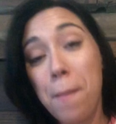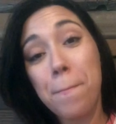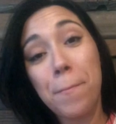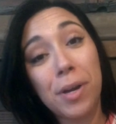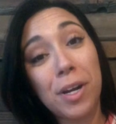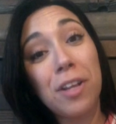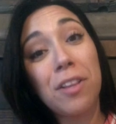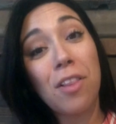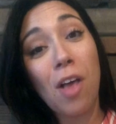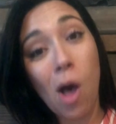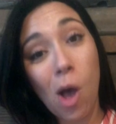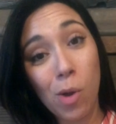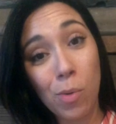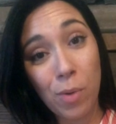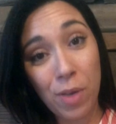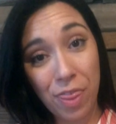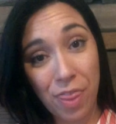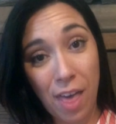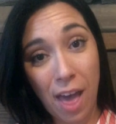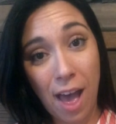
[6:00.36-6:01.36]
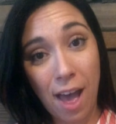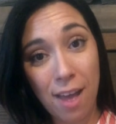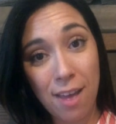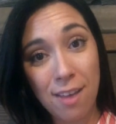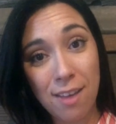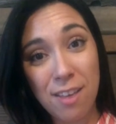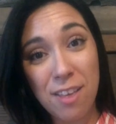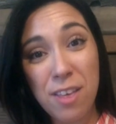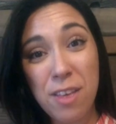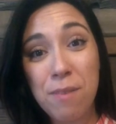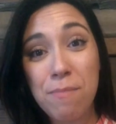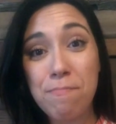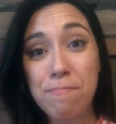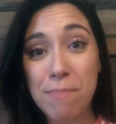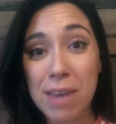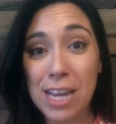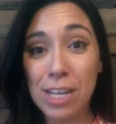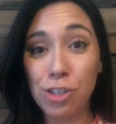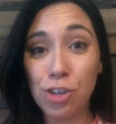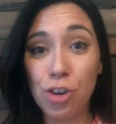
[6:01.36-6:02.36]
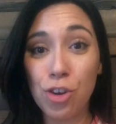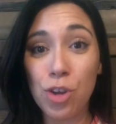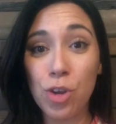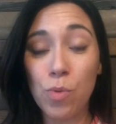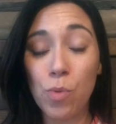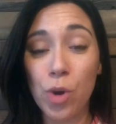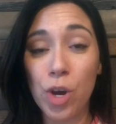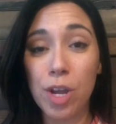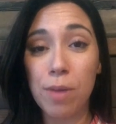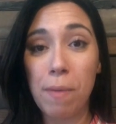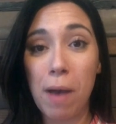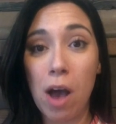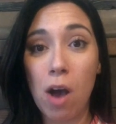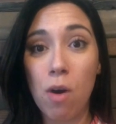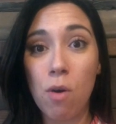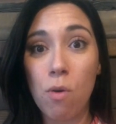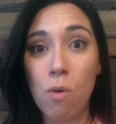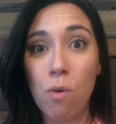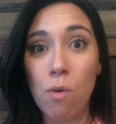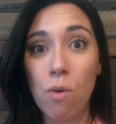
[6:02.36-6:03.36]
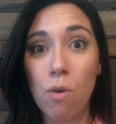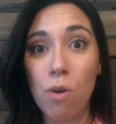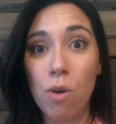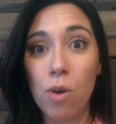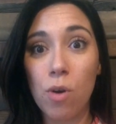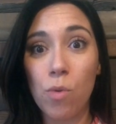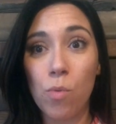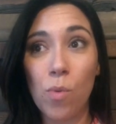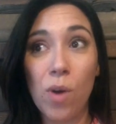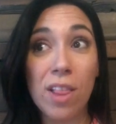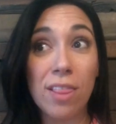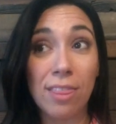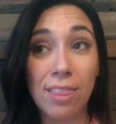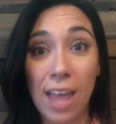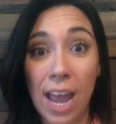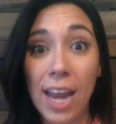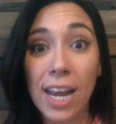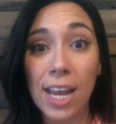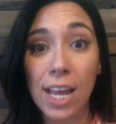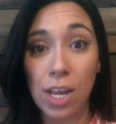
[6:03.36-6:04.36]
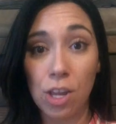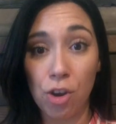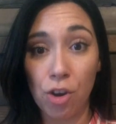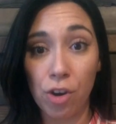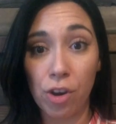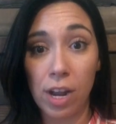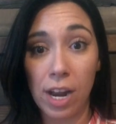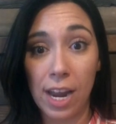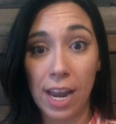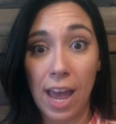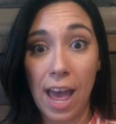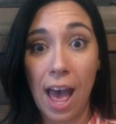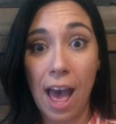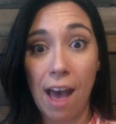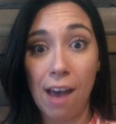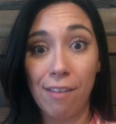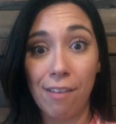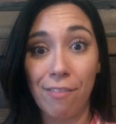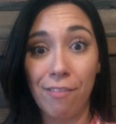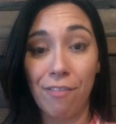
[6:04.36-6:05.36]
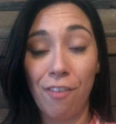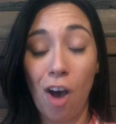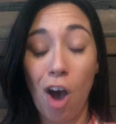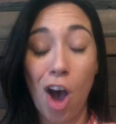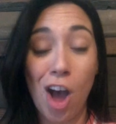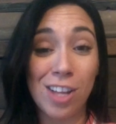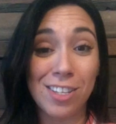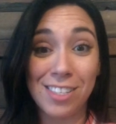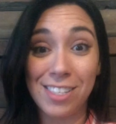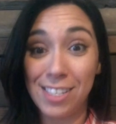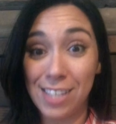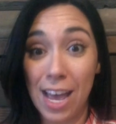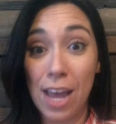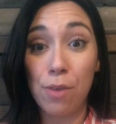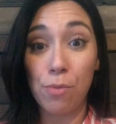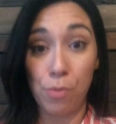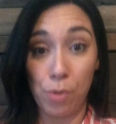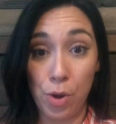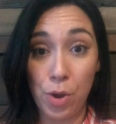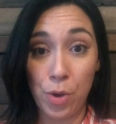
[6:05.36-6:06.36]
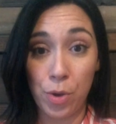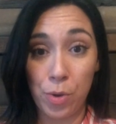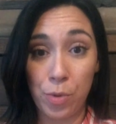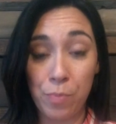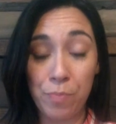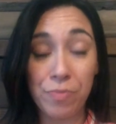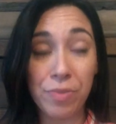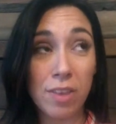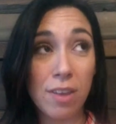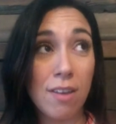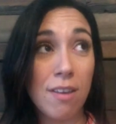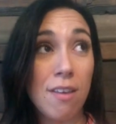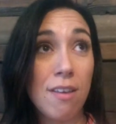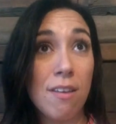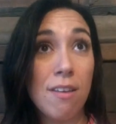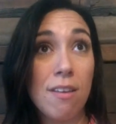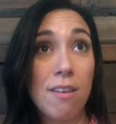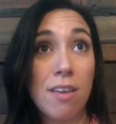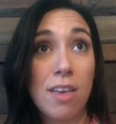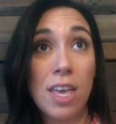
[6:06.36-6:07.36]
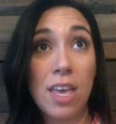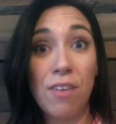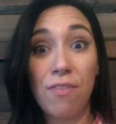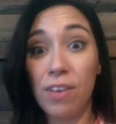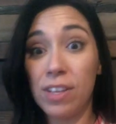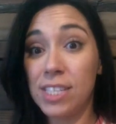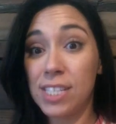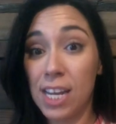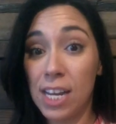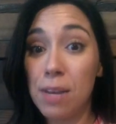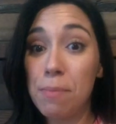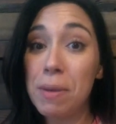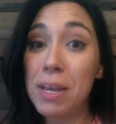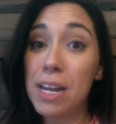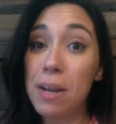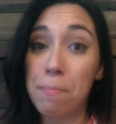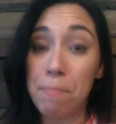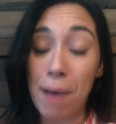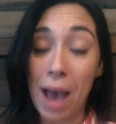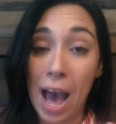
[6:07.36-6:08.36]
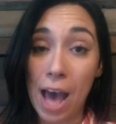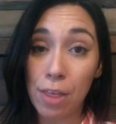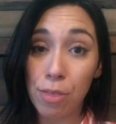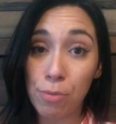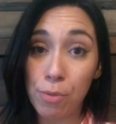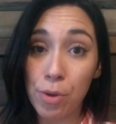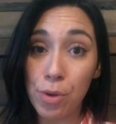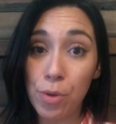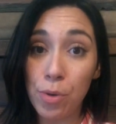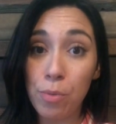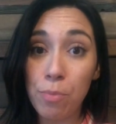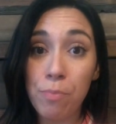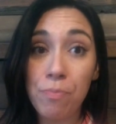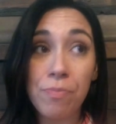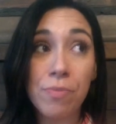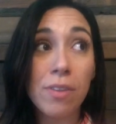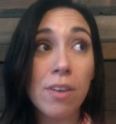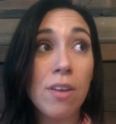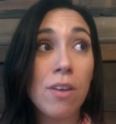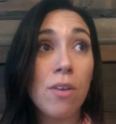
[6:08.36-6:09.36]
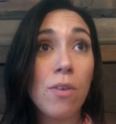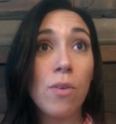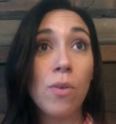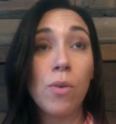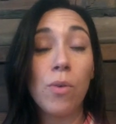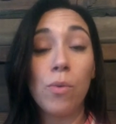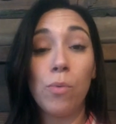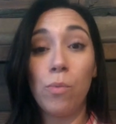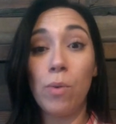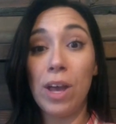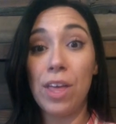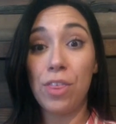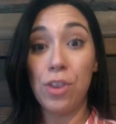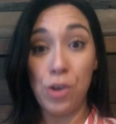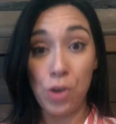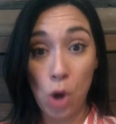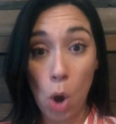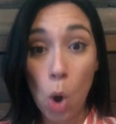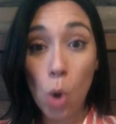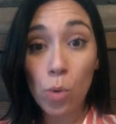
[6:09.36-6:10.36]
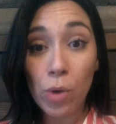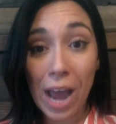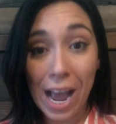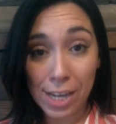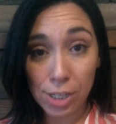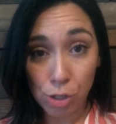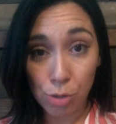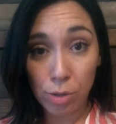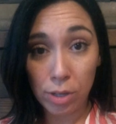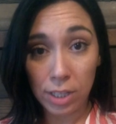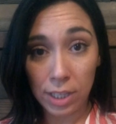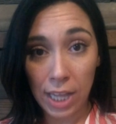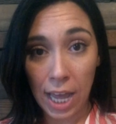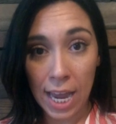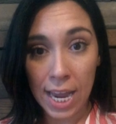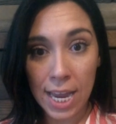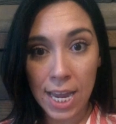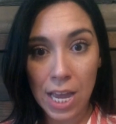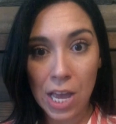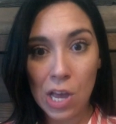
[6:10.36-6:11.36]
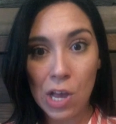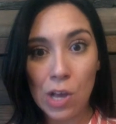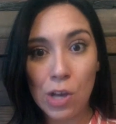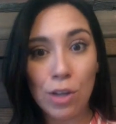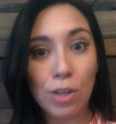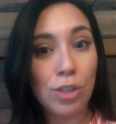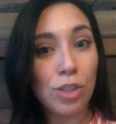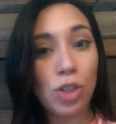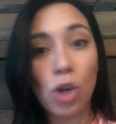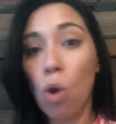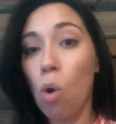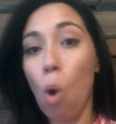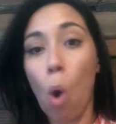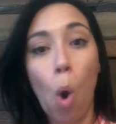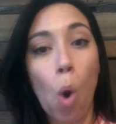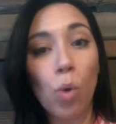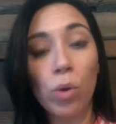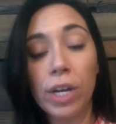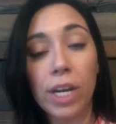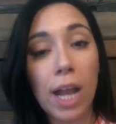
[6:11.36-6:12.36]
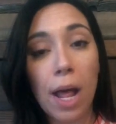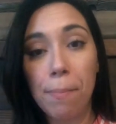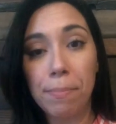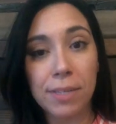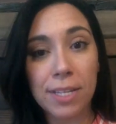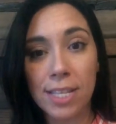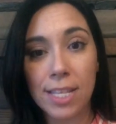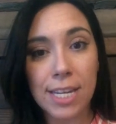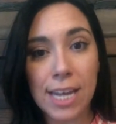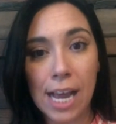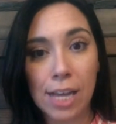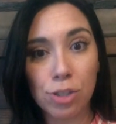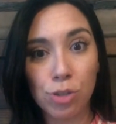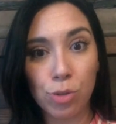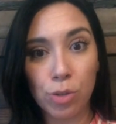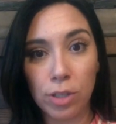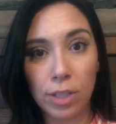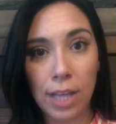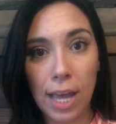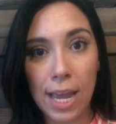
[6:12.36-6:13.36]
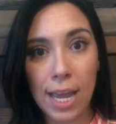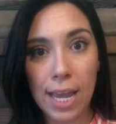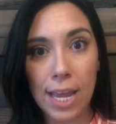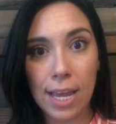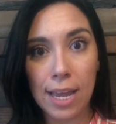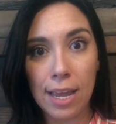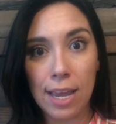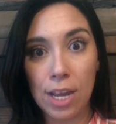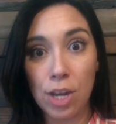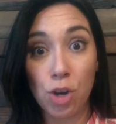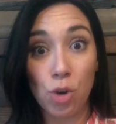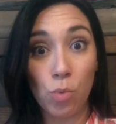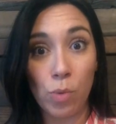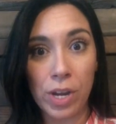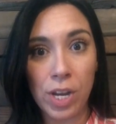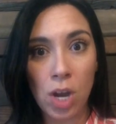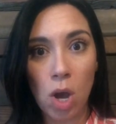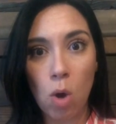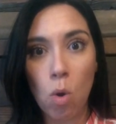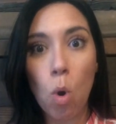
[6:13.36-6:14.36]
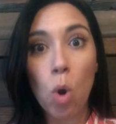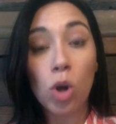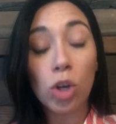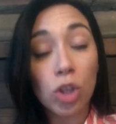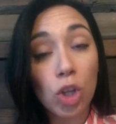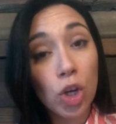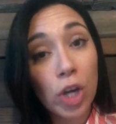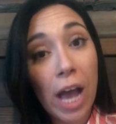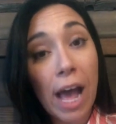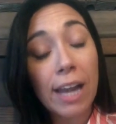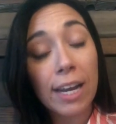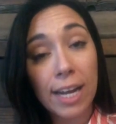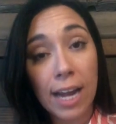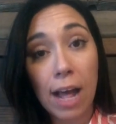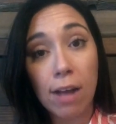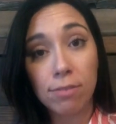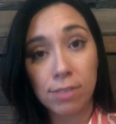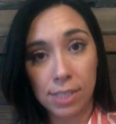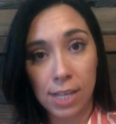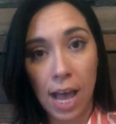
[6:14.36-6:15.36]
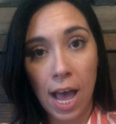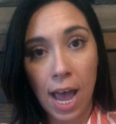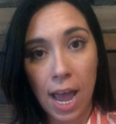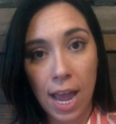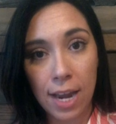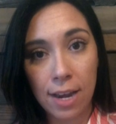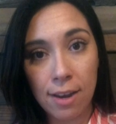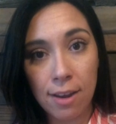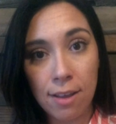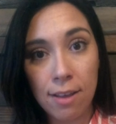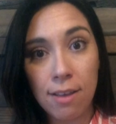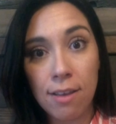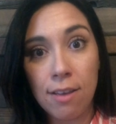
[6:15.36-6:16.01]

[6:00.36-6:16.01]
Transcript: But along with that, make sure you worry about what lighting you're gonna have on said room. If it's gonna be in a bathroom with no natural light, don't hold it up to the natural light in your window or look at it outside.